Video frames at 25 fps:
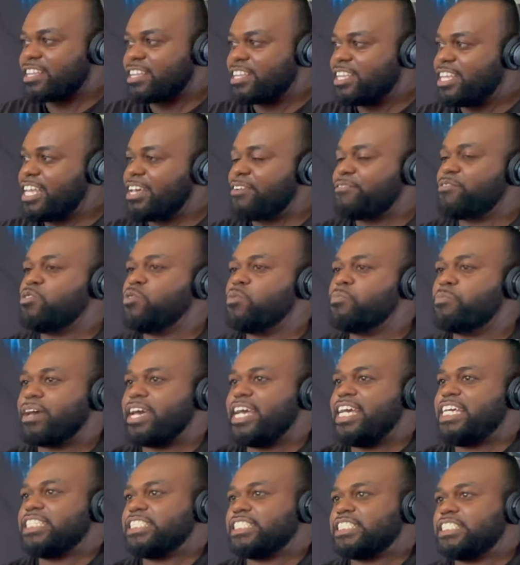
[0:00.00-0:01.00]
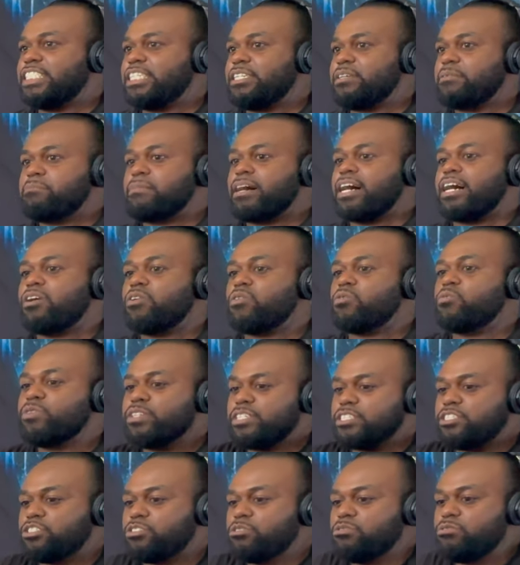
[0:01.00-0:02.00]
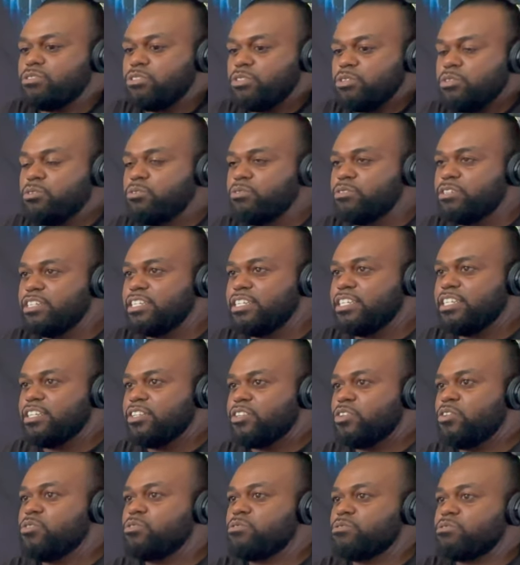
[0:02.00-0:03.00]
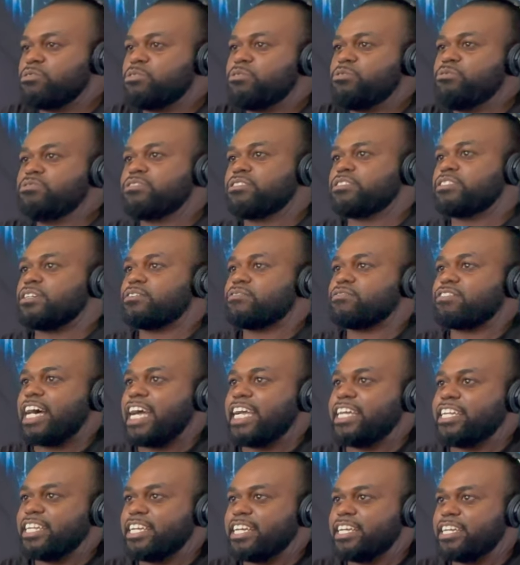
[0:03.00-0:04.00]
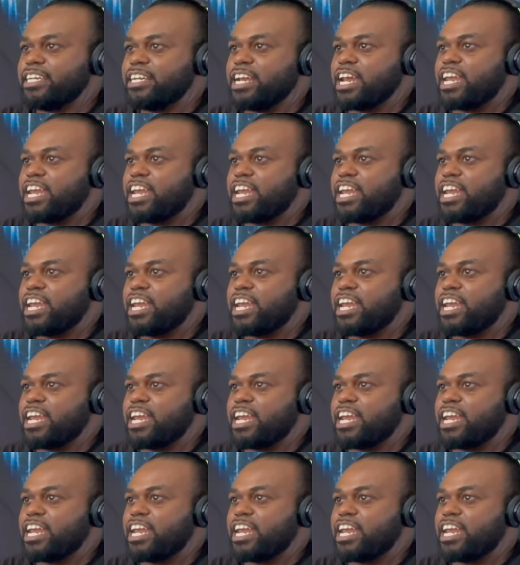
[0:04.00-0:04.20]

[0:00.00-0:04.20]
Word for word: Yeah. If you passionate about what you do, you gonna do stuff like that.